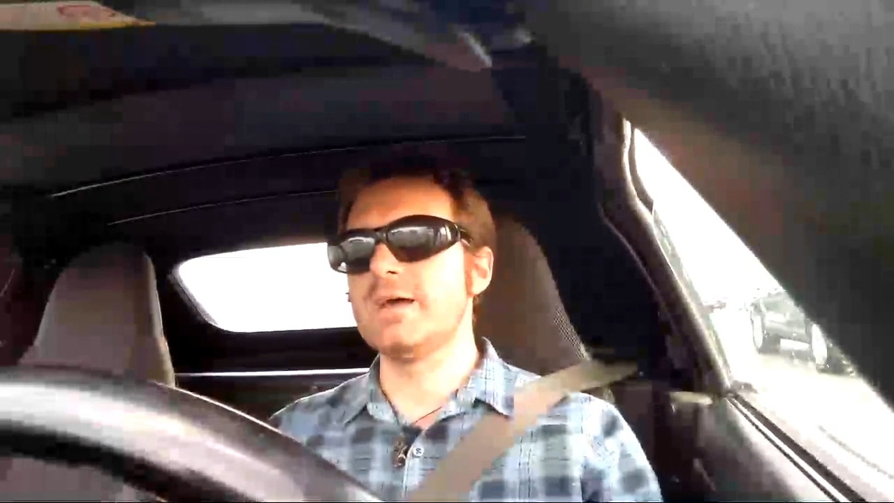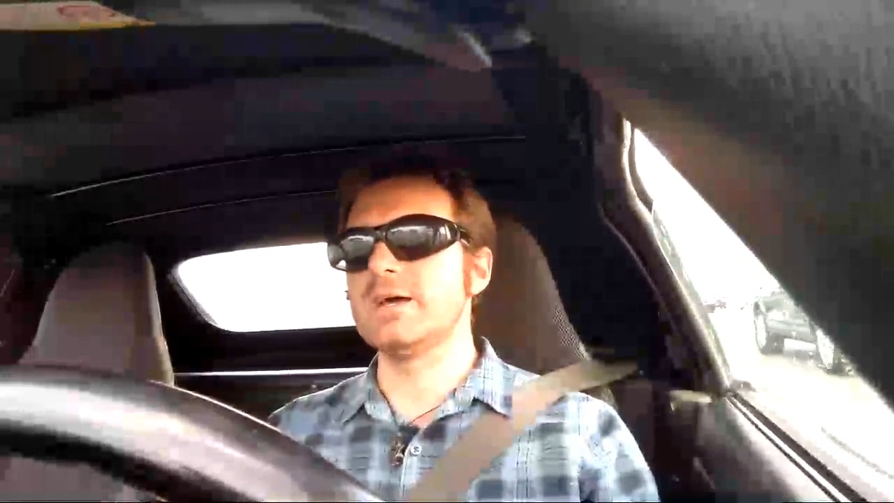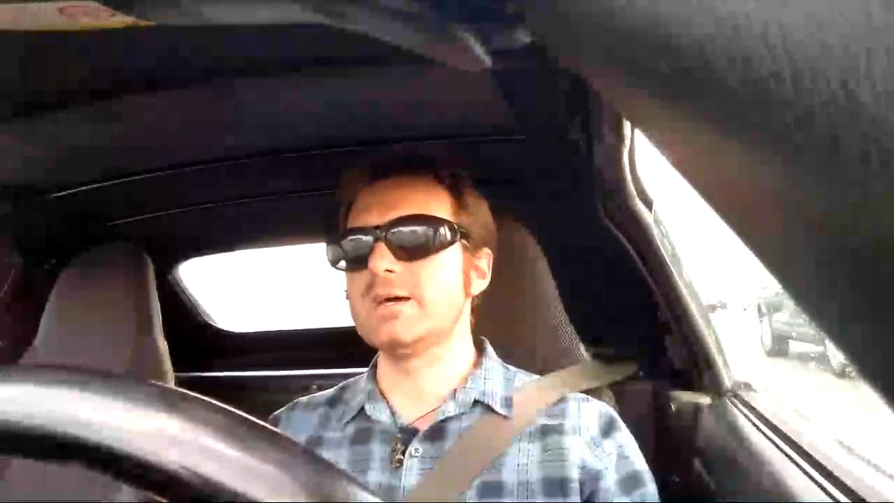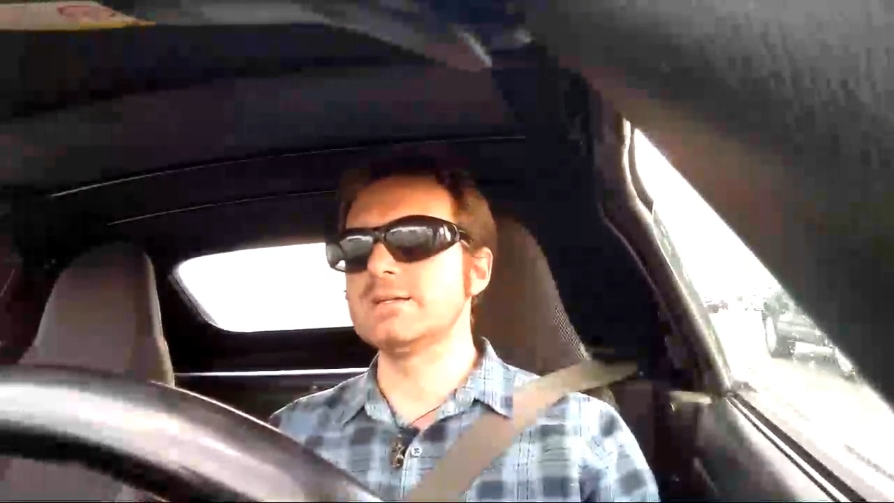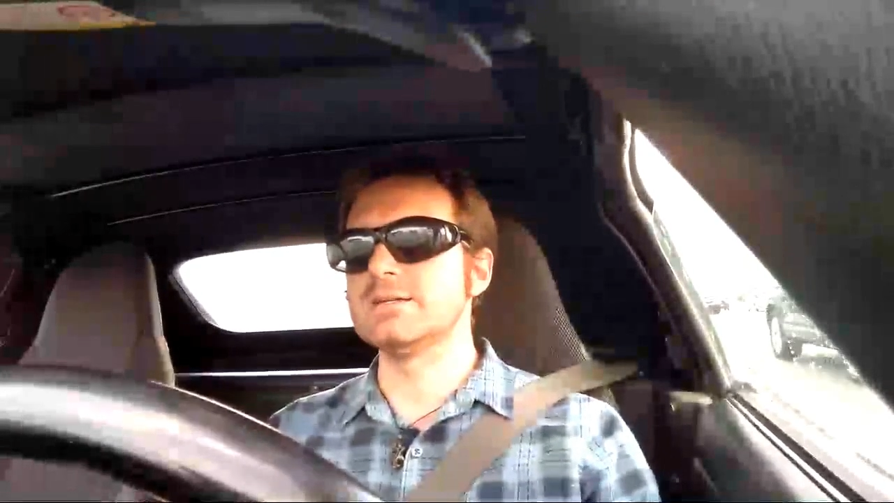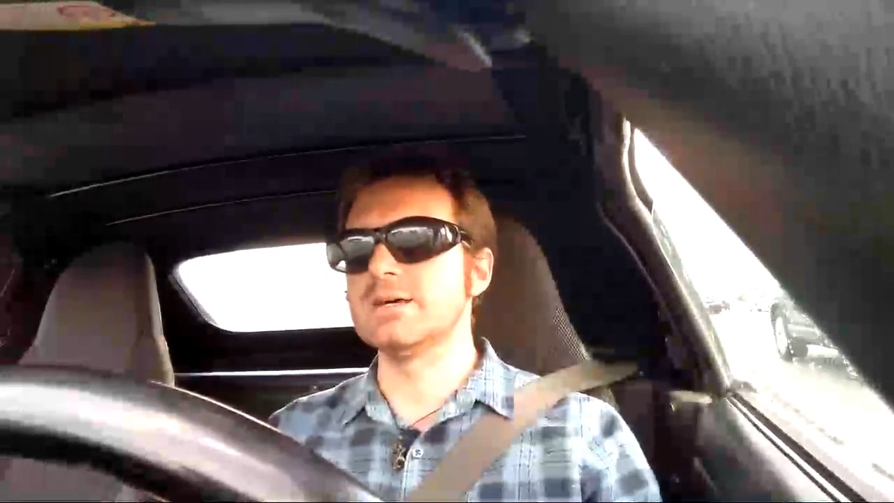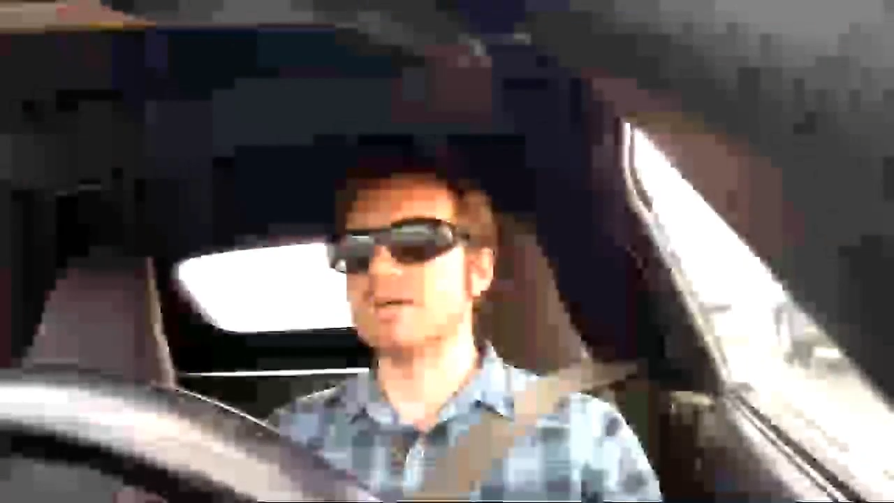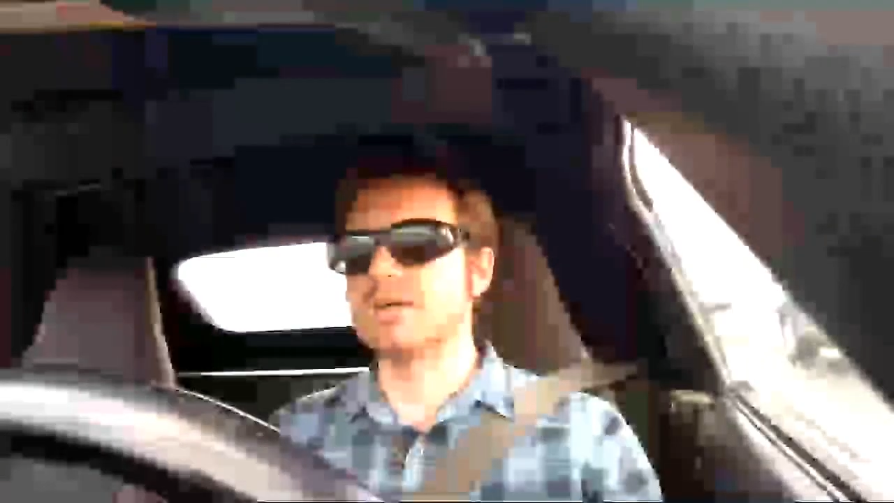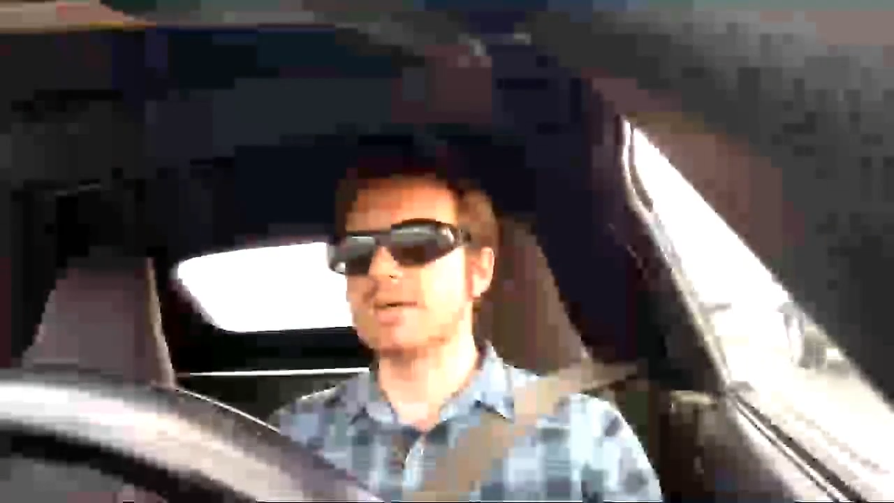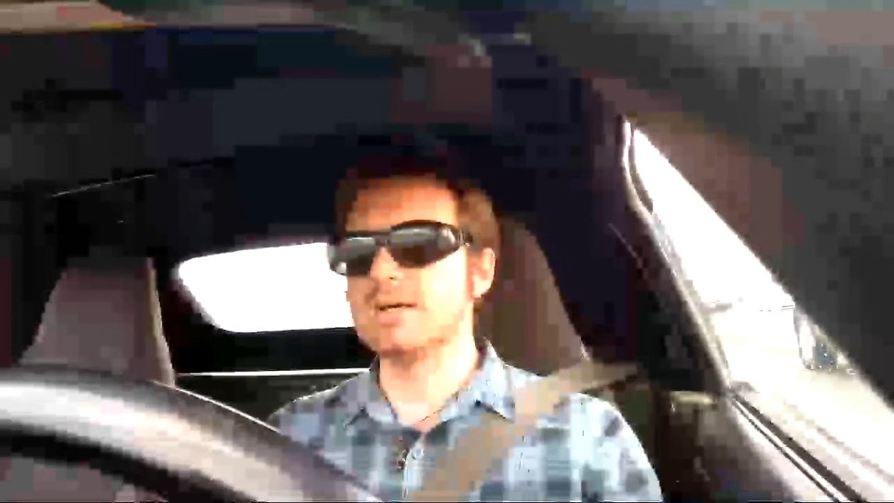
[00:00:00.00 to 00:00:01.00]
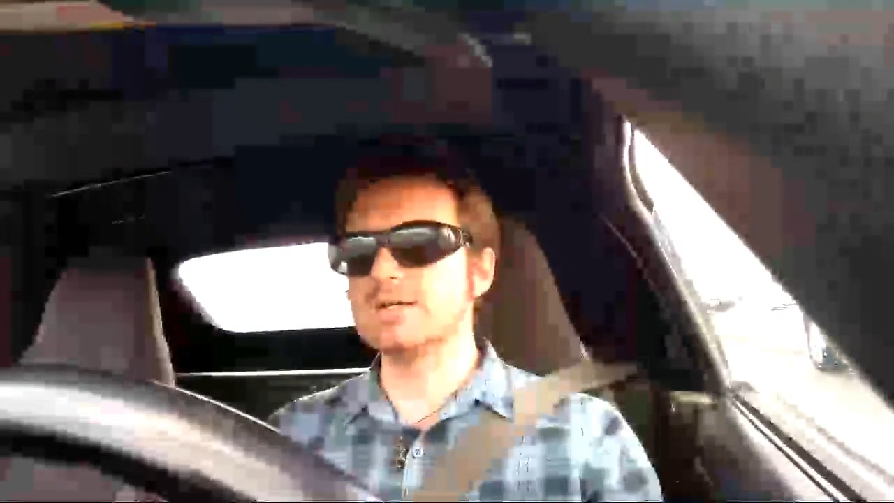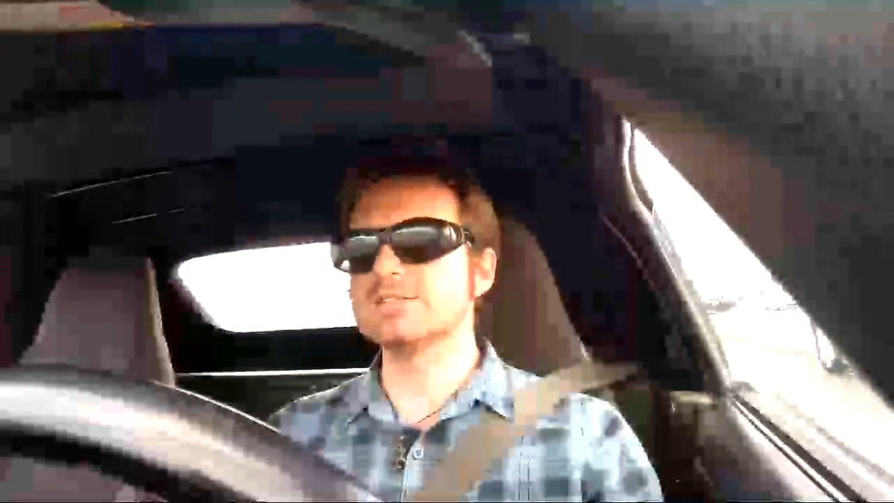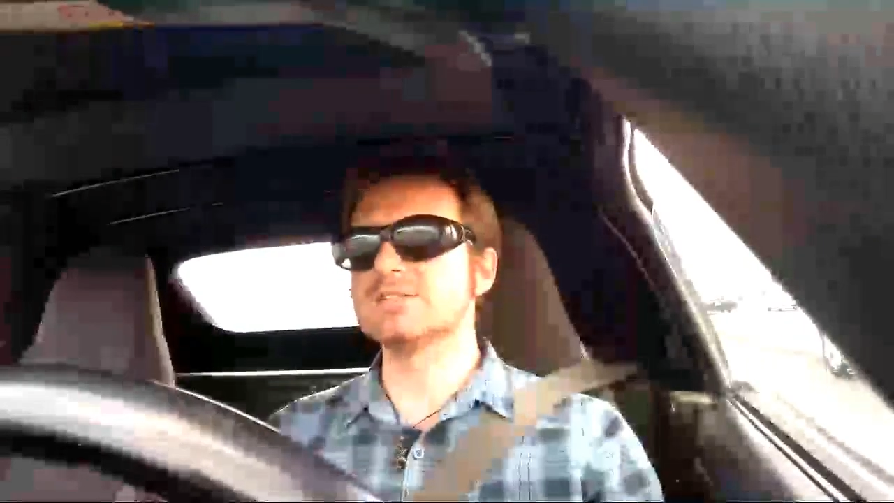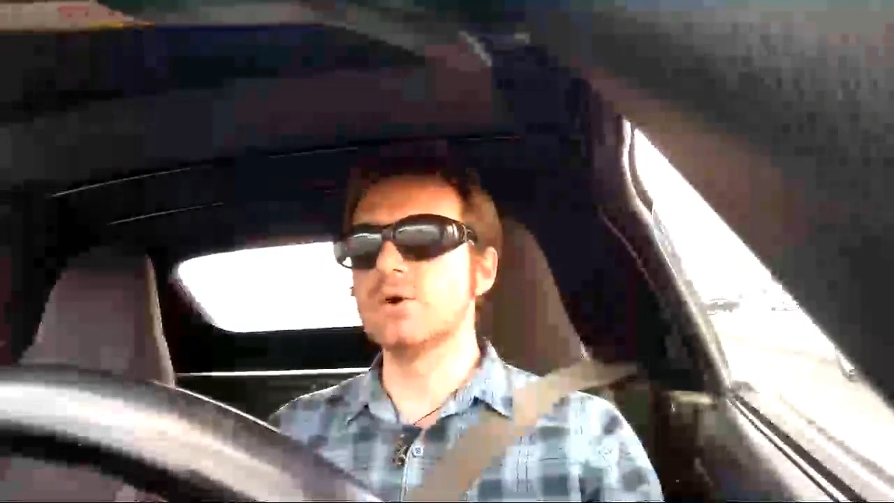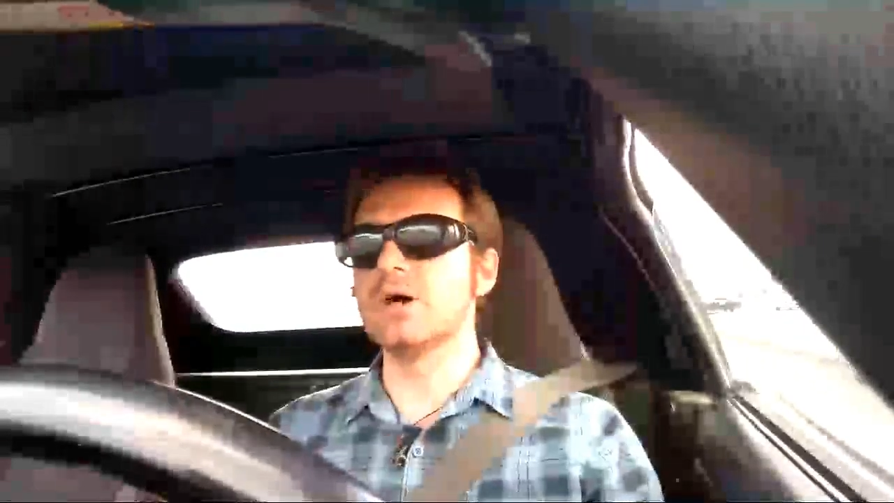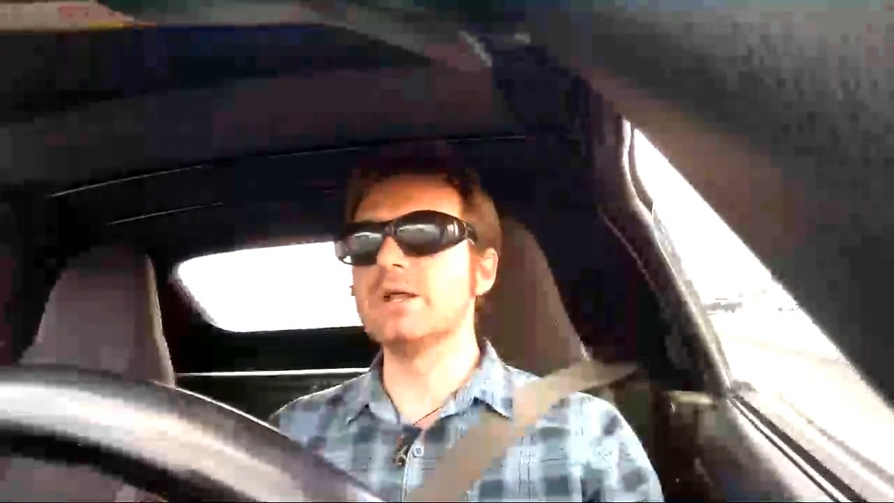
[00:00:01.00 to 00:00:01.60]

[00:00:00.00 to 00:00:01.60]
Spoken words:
And so